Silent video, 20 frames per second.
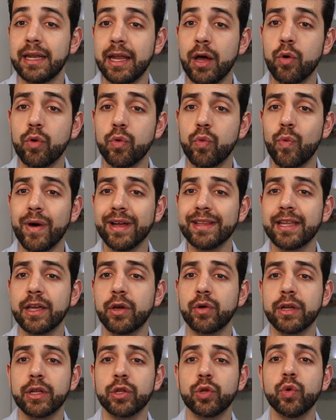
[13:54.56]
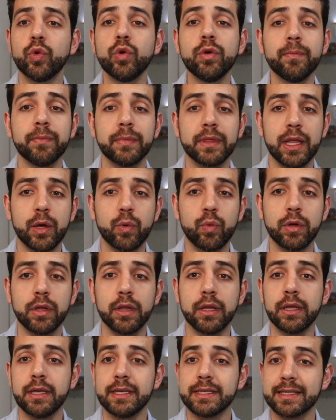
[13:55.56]
Now what they're gonna do, they
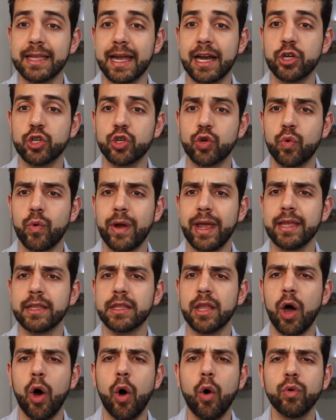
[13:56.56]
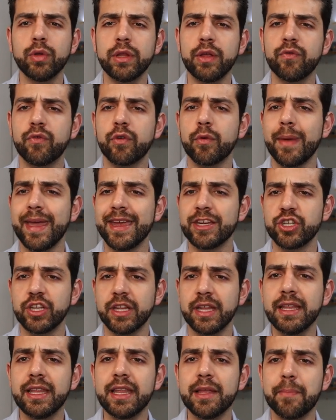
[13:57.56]
will start to create all the
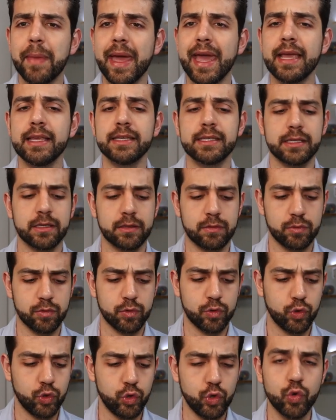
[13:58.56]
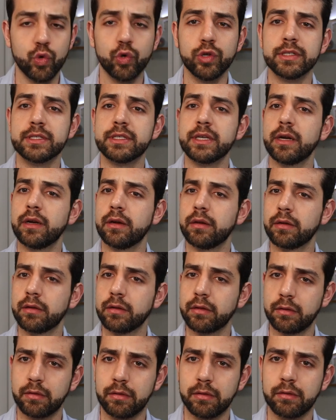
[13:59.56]
information, database, user,
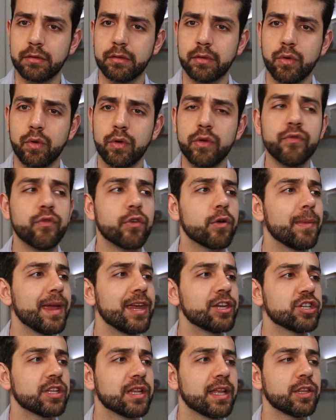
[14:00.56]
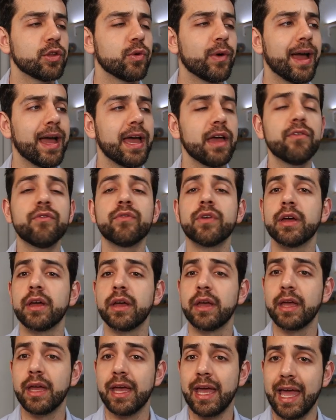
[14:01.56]
information that you have,
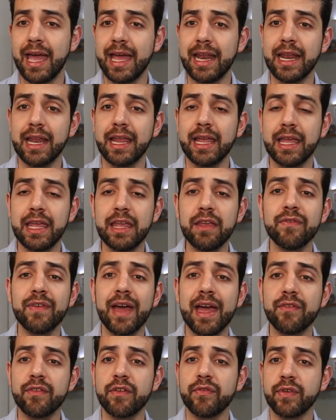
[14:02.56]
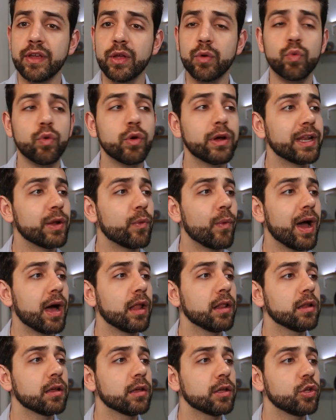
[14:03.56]
and if everything running
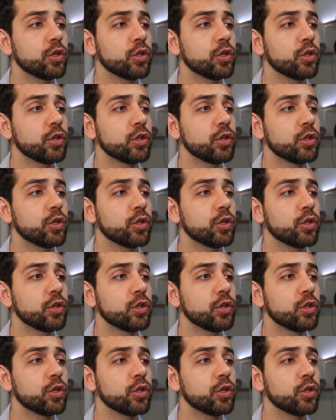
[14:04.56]
well,